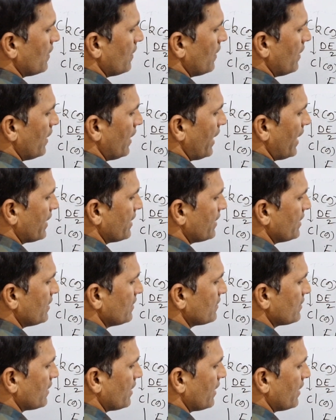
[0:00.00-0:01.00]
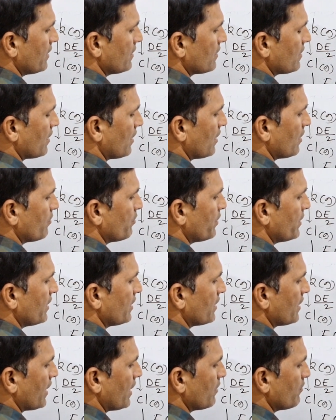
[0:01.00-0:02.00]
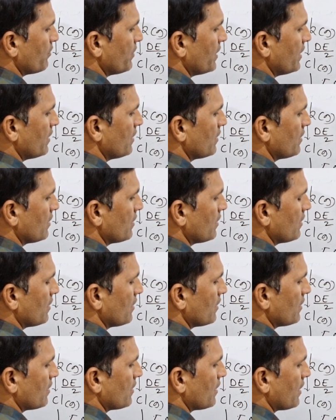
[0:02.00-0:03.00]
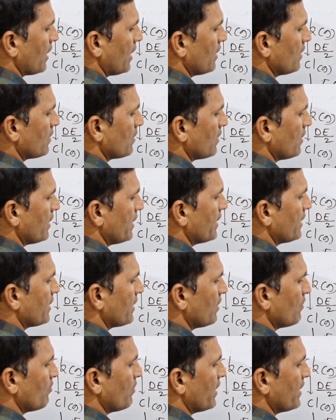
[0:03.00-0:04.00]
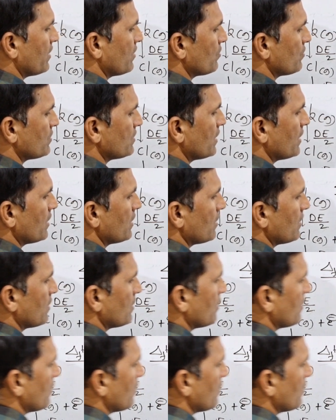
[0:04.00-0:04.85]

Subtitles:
lattice enthalpy can be calculated by using